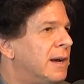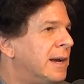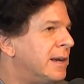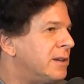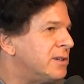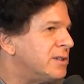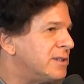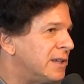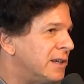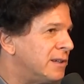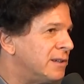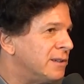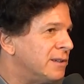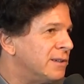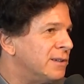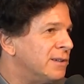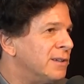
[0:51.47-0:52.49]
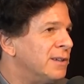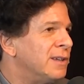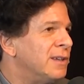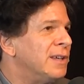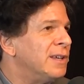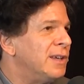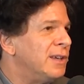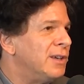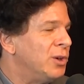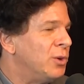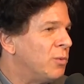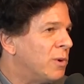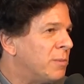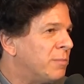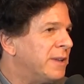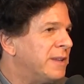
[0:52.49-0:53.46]
I understand.
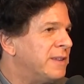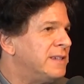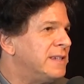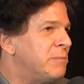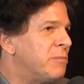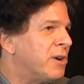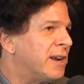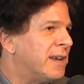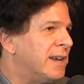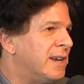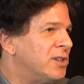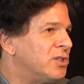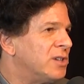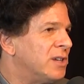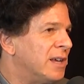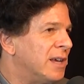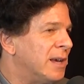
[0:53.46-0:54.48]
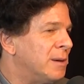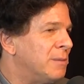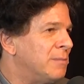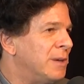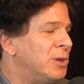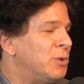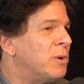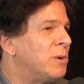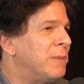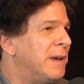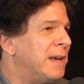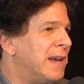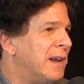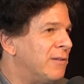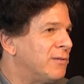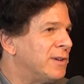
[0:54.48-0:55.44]
You want to play the demarcation game and you want to
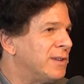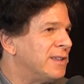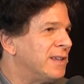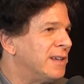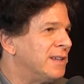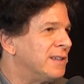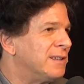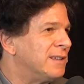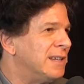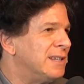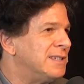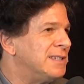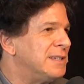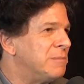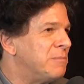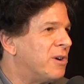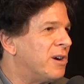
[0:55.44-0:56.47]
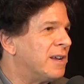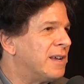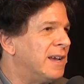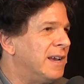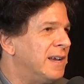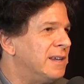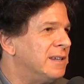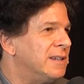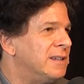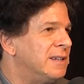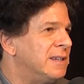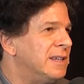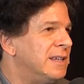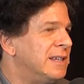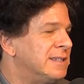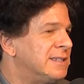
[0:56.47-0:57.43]
make everything that is demarcated
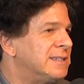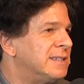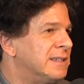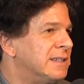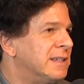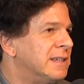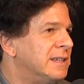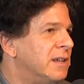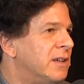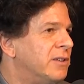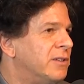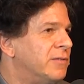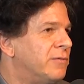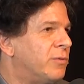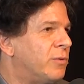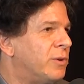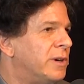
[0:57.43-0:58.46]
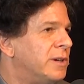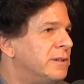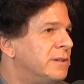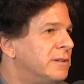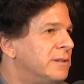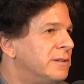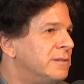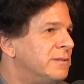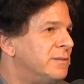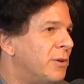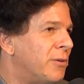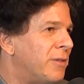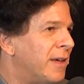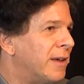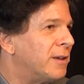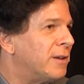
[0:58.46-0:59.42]
instantly null and void no,
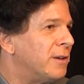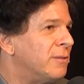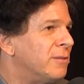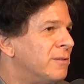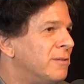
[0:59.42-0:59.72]
thank you.